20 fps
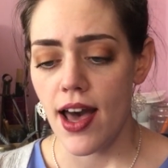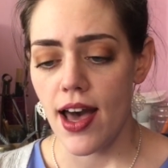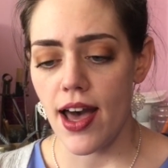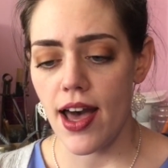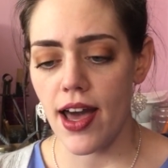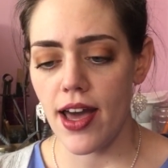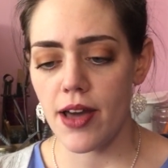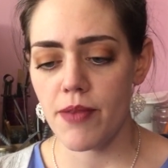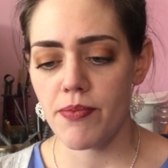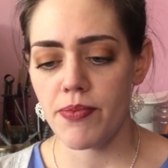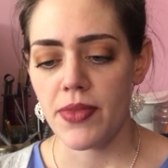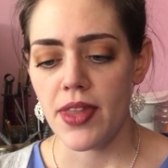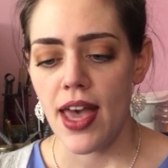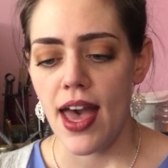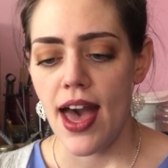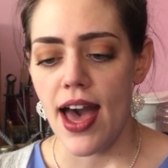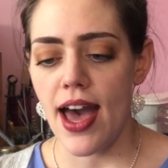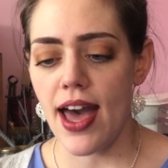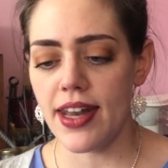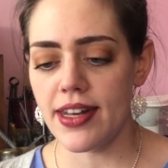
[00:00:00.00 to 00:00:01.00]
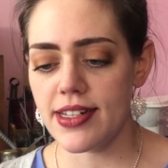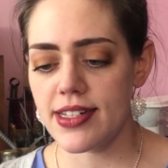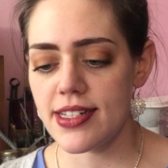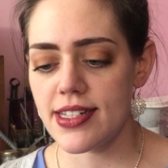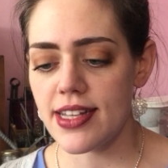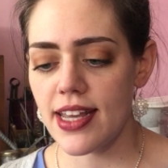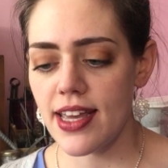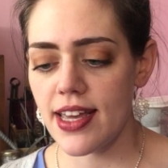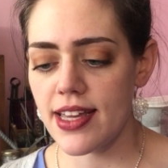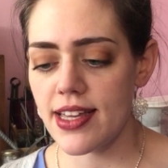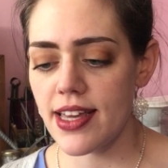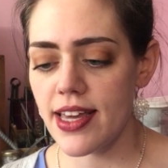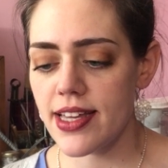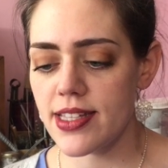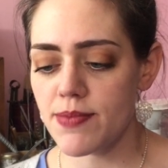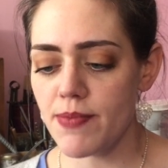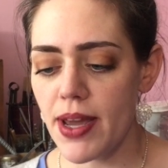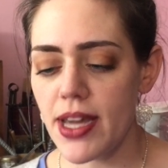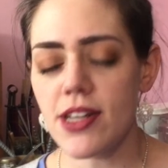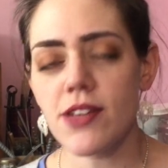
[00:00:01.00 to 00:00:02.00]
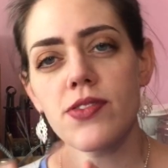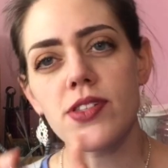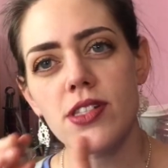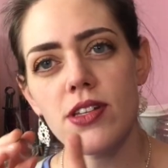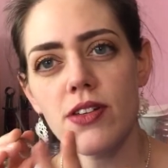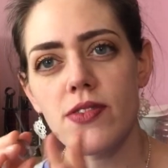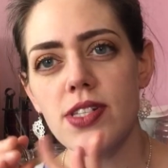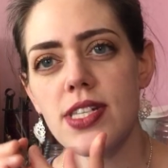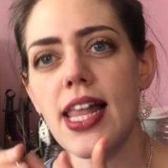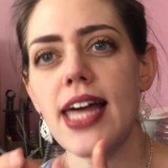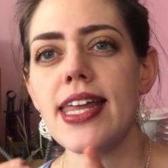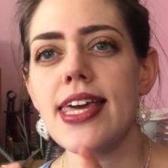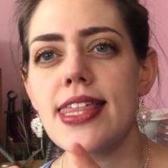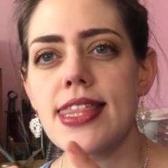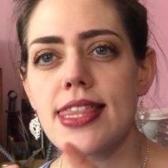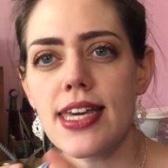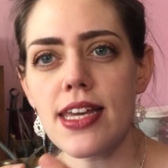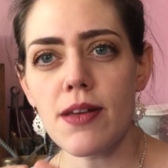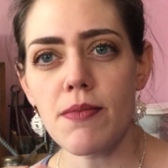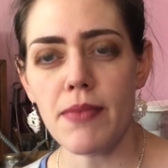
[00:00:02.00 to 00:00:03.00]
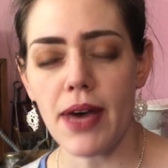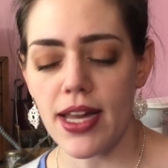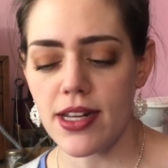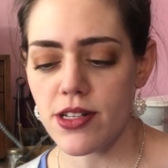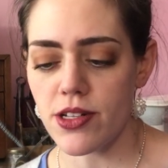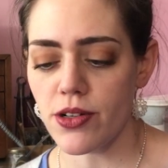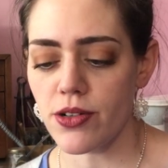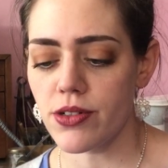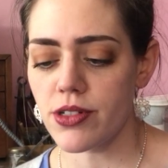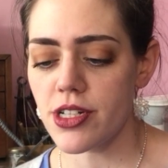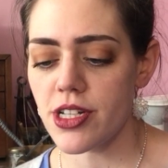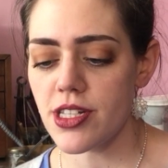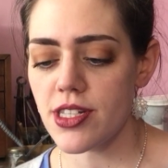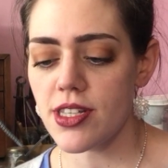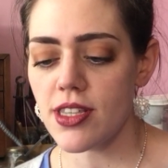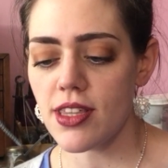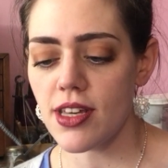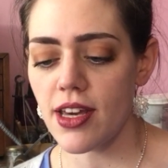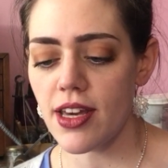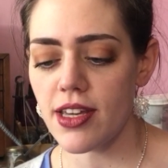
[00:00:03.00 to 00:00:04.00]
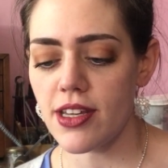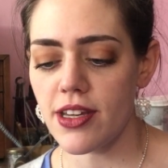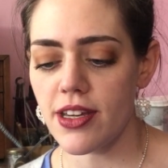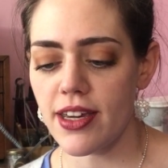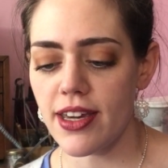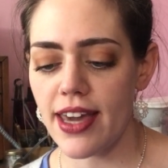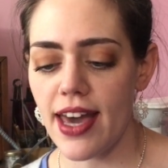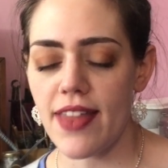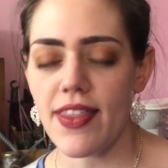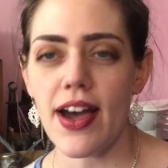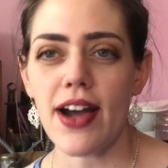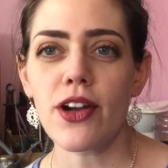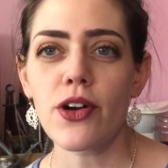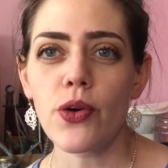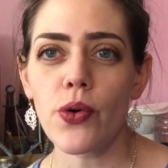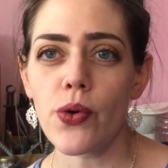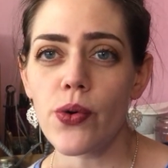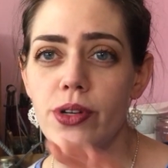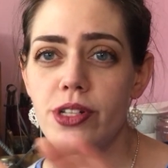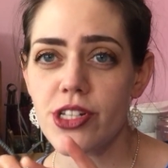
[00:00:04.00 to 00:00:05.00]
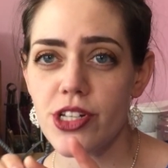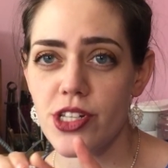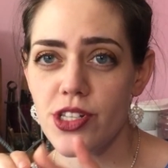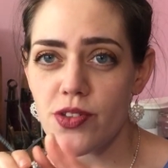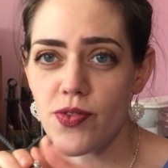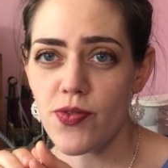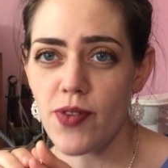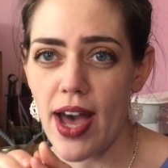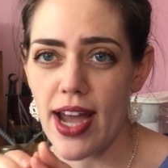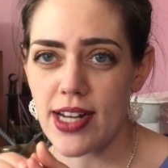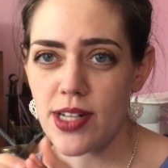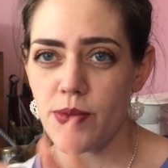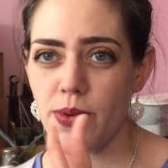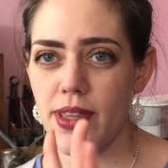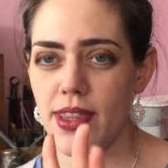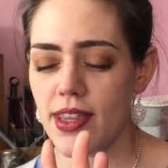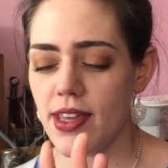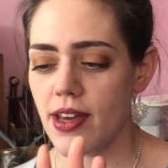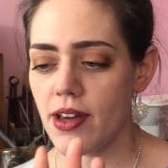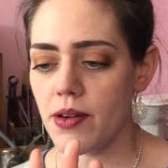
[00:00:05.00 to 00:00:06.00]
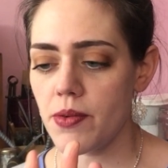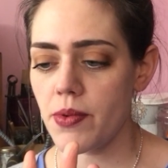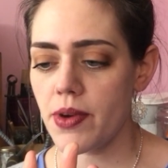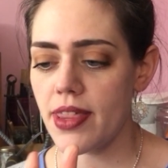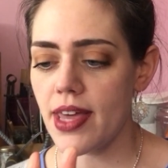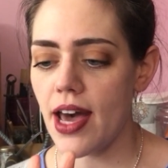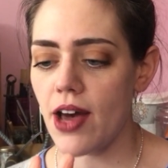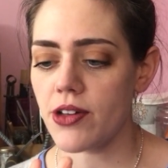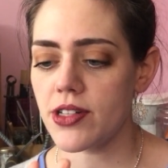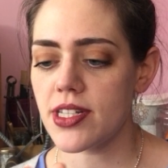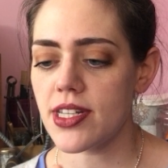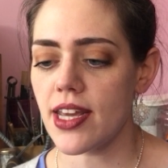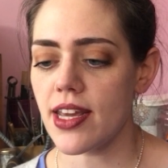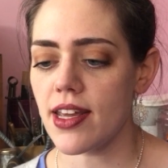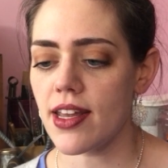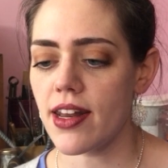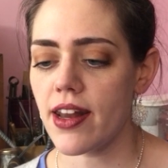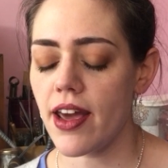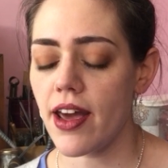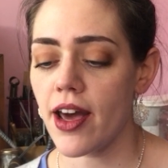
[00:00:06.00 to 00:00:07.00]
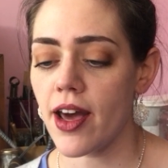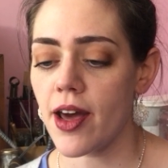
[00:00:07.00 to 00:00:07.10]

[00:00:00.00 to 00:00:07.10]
And it's made of sort of slightly thinner metal, just so that you can get that gorgeous effect without it